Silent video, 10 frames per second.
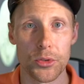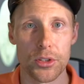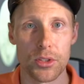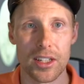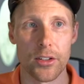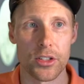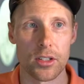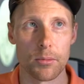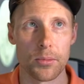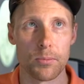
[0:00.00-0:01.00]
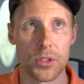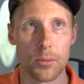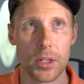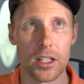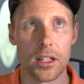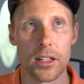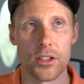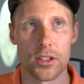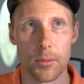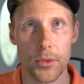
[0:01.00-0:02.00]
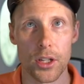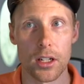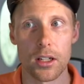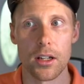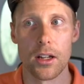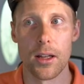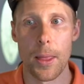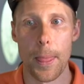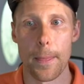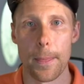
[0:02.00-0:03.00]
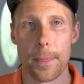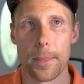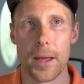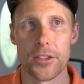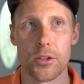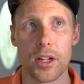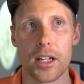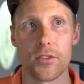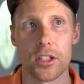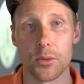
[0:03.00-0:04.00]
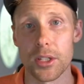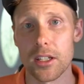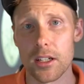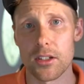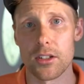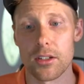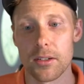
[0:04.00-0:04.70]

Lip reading: to sell somebody on something that they're not even doing yet.